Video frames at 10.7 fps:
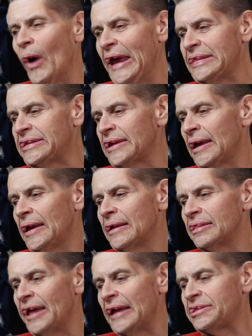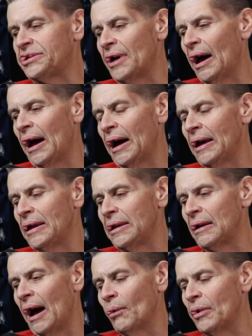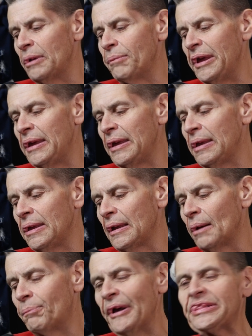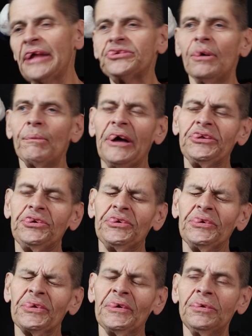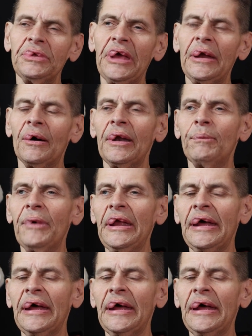weight that, I wouldn't be, picked on so much, you know what I mean?